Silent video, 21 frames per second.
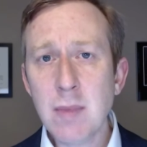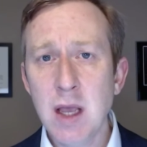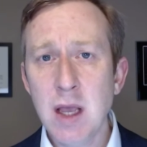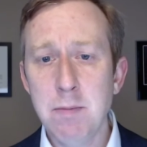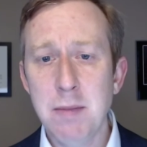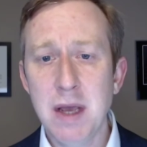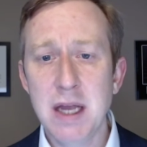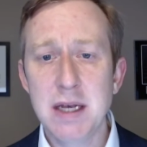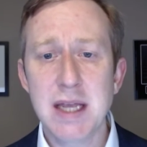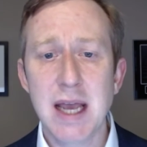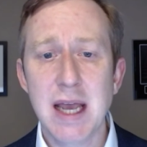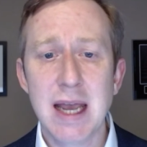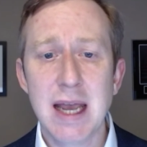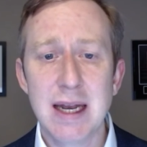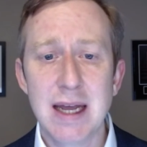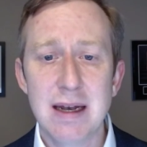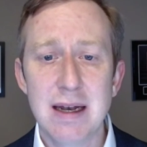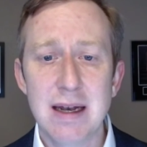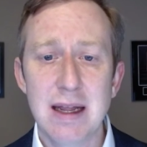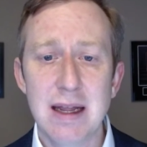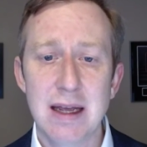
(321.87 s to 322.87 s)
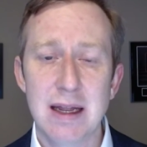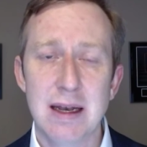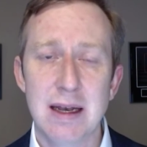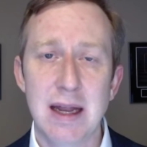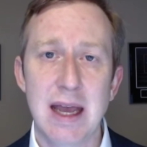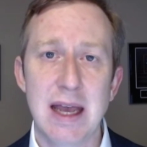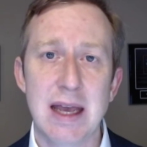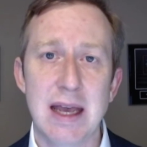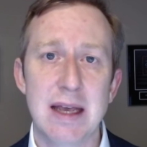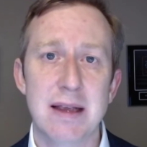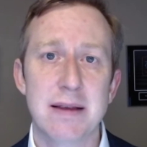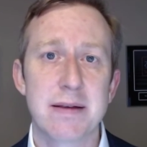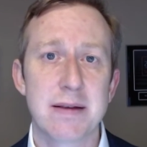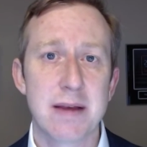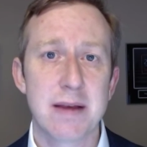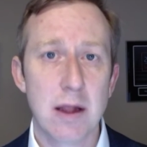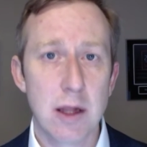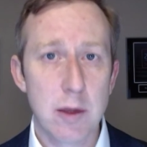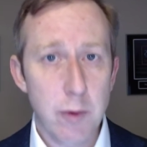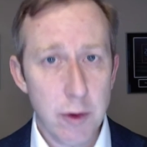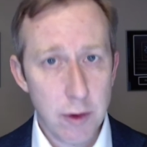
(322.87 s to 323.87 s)
and maintain it in a
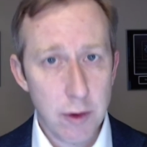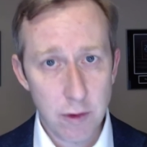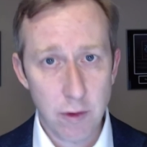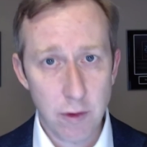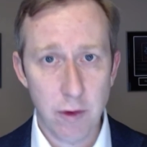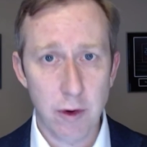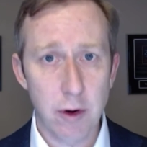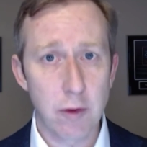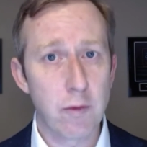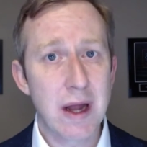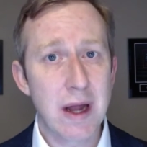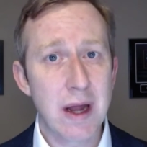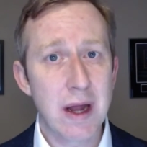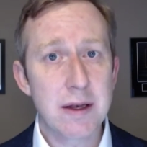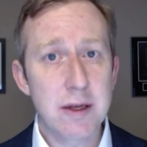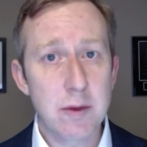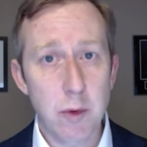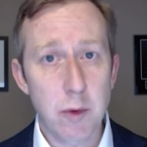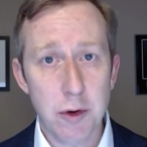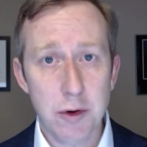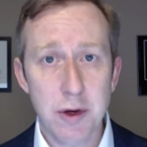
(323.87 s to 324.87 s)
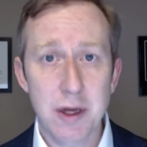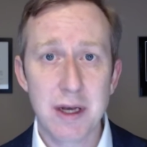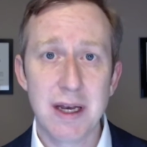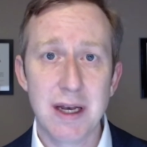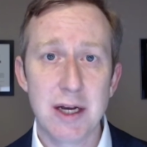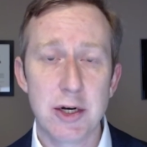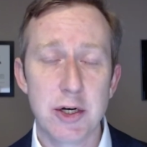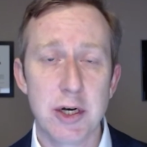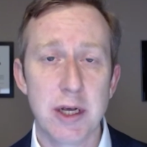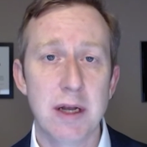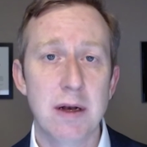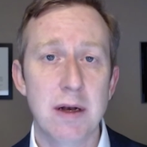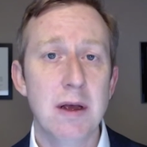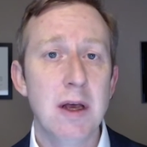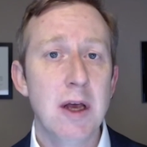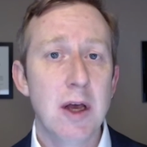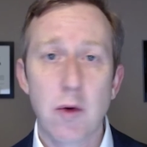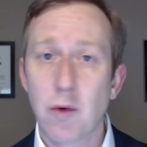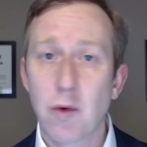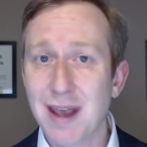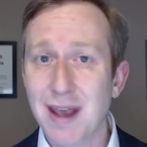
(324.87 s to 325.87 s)
sellable or a rentable condition
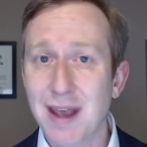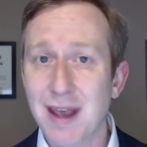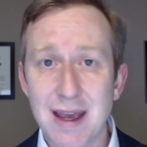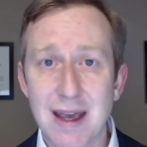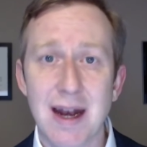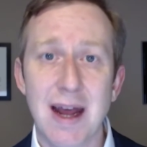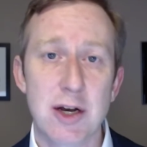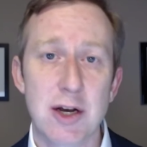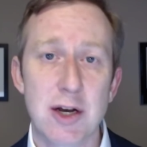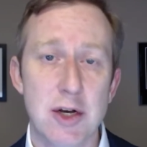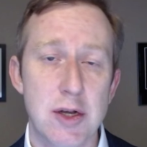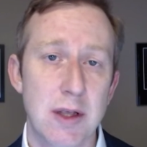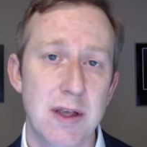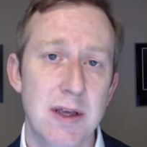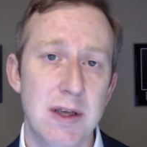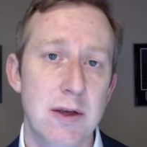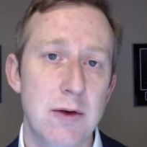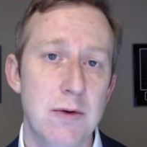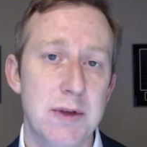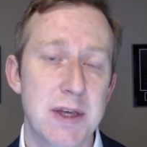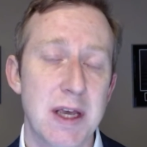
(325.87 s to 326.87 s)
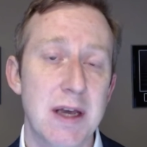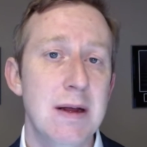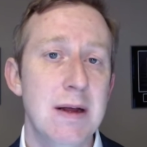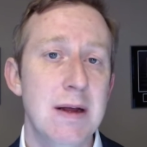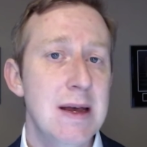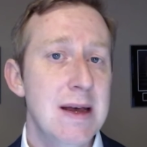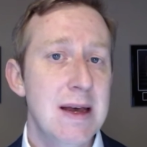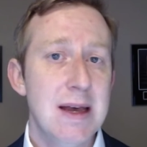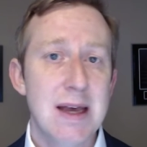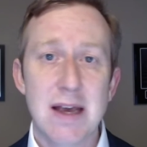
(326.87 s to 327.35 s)
where they can actually use it.